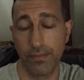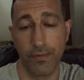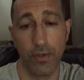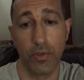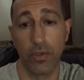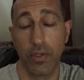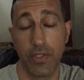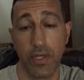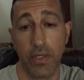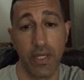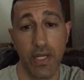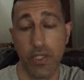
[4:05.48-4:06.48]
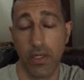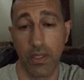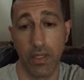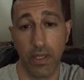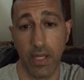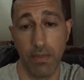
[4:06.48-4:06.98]
focal consolidation
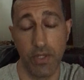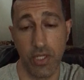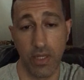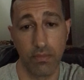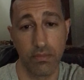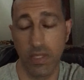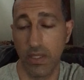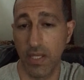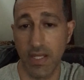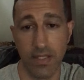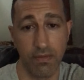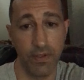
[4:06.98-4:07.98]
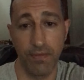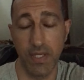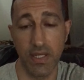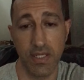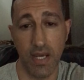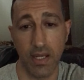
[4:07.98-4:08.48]
on lung imaging. In less than
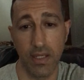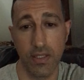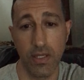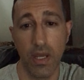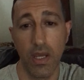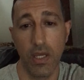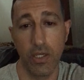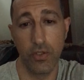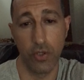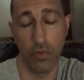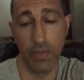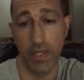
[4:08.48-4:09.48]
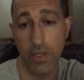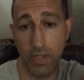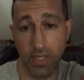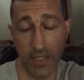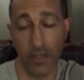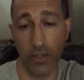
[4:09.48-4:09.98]
15 seconds, you told me that you
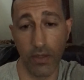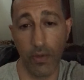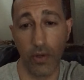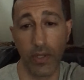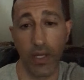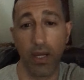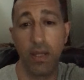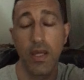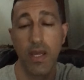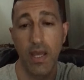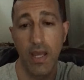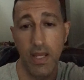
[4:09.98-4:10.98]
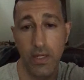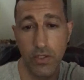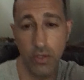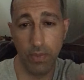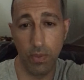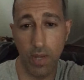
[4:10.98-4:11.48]
consider pneumonia, and you
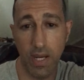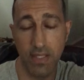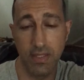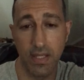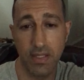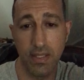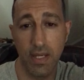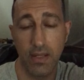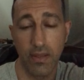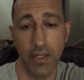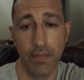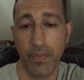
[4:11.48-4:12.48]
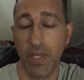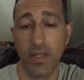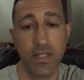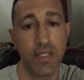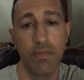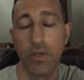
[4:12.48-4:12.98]
told me why it's less likely. In
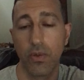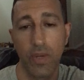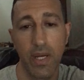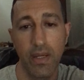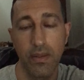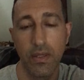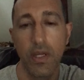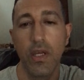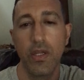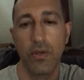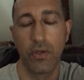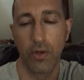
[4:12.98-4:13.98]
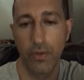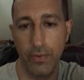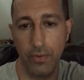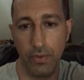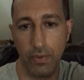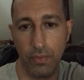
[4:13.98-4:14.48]
a similar way, you'll go
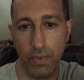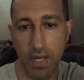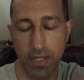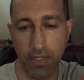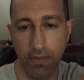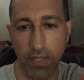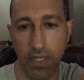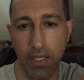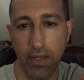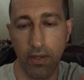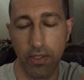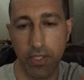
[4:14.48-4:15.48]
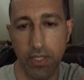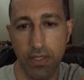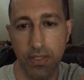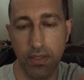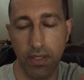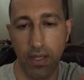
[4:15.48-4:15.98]
through the rest of the
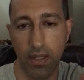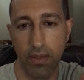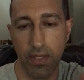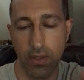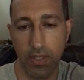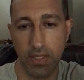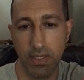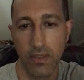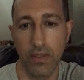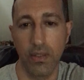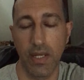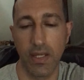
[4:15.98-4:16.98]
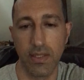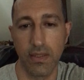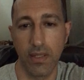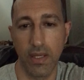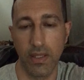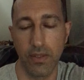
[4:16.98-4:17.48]
etiologies that you considered,
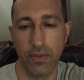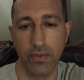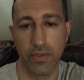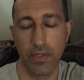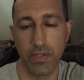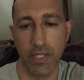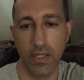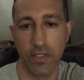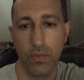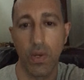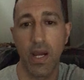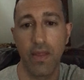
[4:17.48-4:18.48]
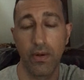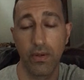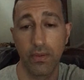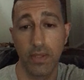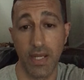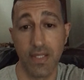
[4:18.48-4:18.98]
and you'll tell us why
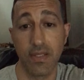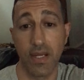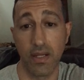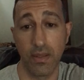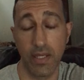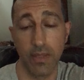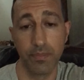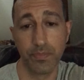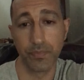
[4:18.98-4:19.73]
they're less likely.